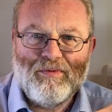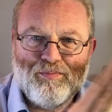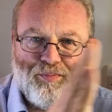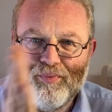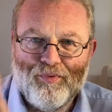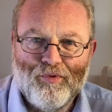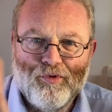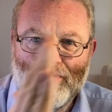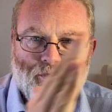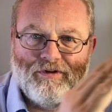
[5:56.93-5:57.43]

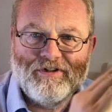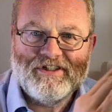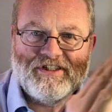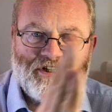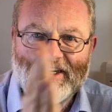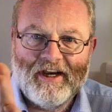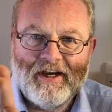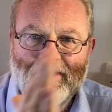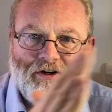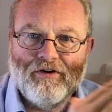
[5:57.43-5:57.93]

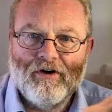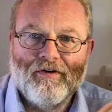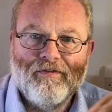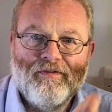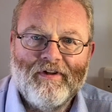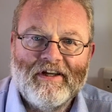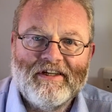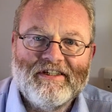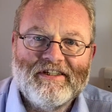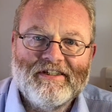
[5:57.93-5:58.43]
broadside off
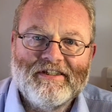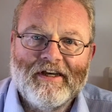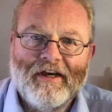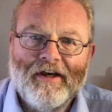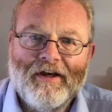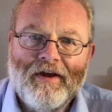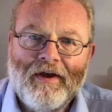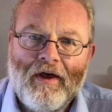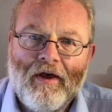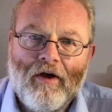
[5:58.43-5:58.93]
this
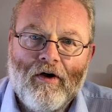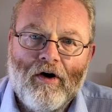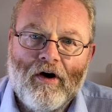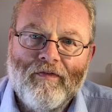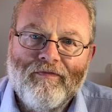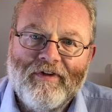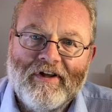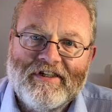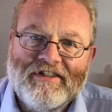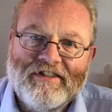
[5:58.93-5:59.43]

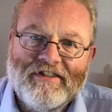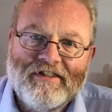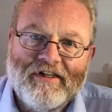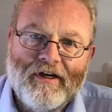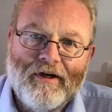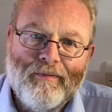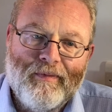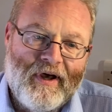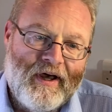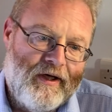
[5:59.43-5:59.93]

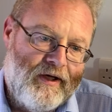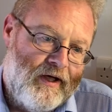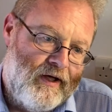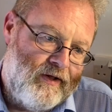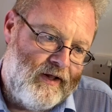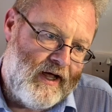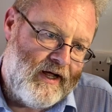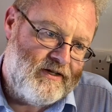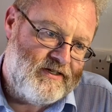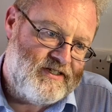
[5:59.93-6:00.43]

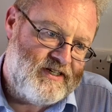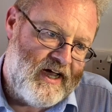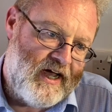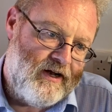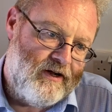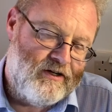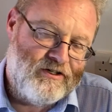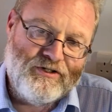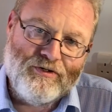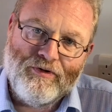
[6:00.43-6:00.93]

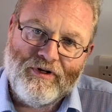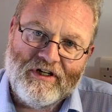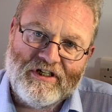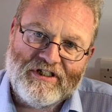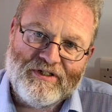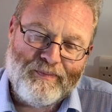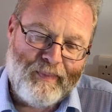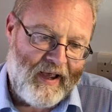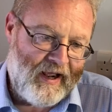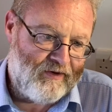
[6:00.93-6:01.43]
antenna, as you'd
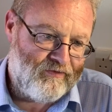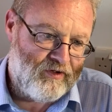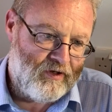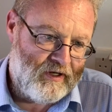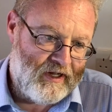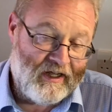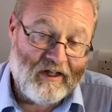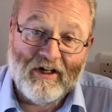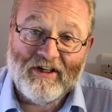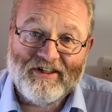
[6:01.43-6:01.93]
expect,
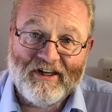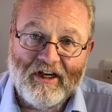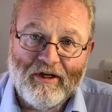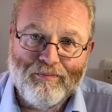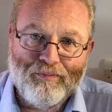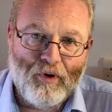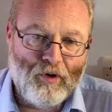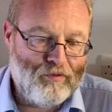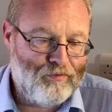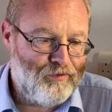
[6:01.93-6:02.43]
like a
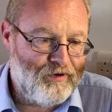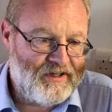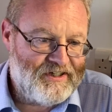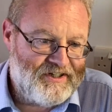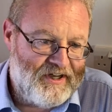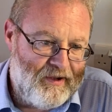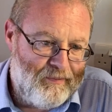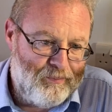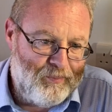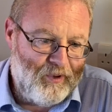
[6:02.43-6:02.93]
dipole, for
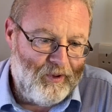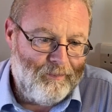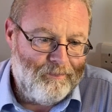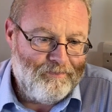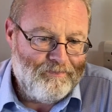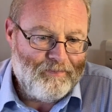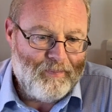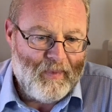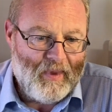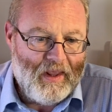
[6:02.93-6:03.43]
example.
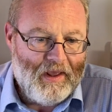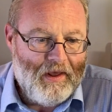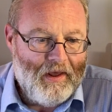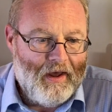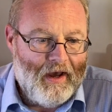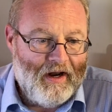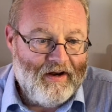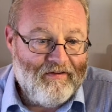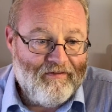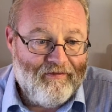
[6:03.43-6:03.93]

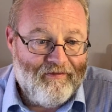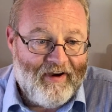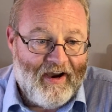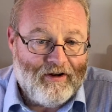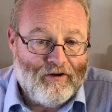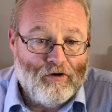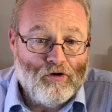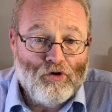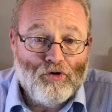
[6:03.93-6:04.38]
And in fact, our